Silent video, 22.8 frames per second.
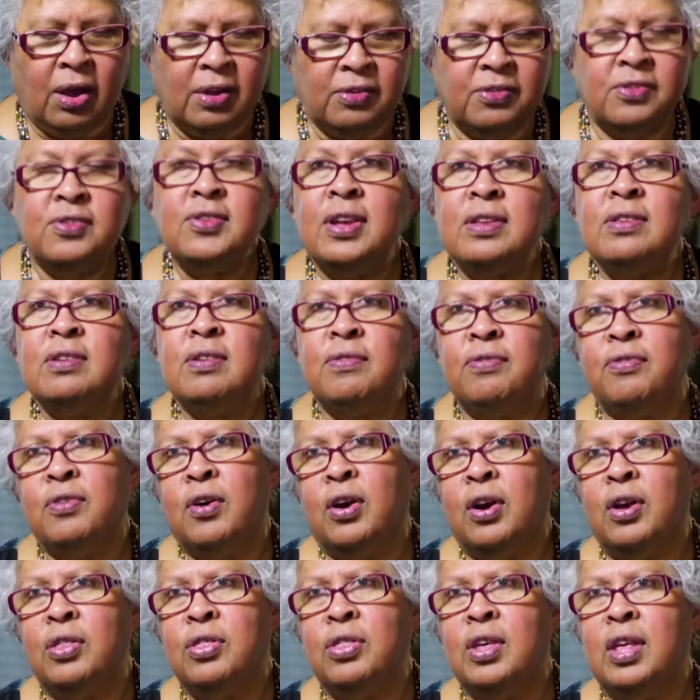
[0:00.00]

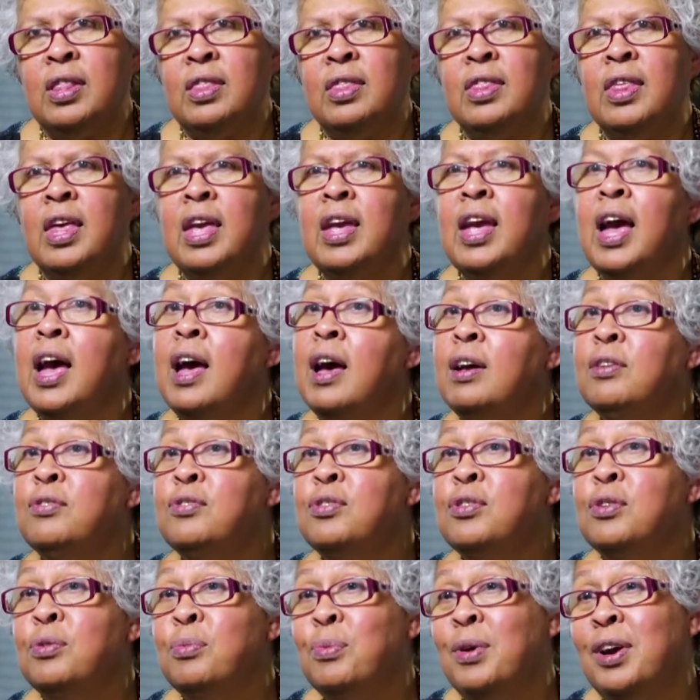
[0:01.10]
identify that there are two